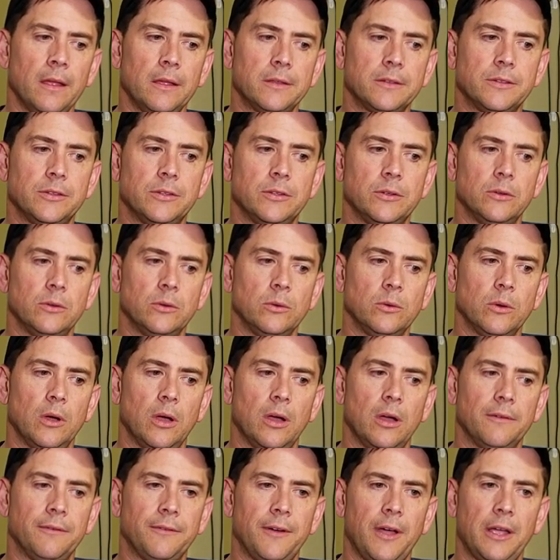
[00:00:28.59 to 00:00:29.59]

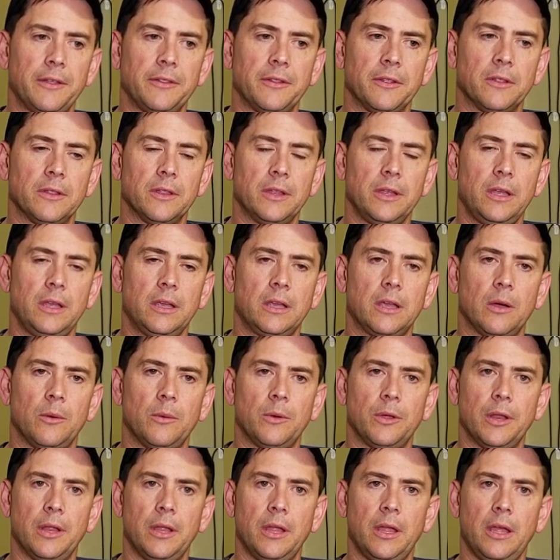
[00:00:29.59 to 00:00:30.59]
To find the leak, I
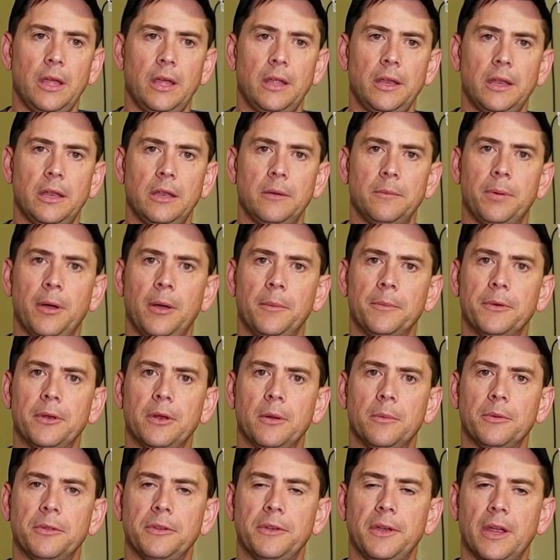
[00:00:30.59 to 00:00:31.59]
went ahead and pumped it
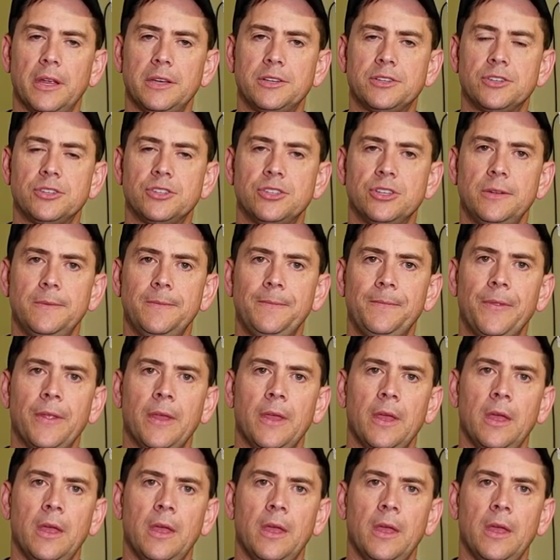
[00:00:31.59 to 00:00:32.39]
up with nitrogen.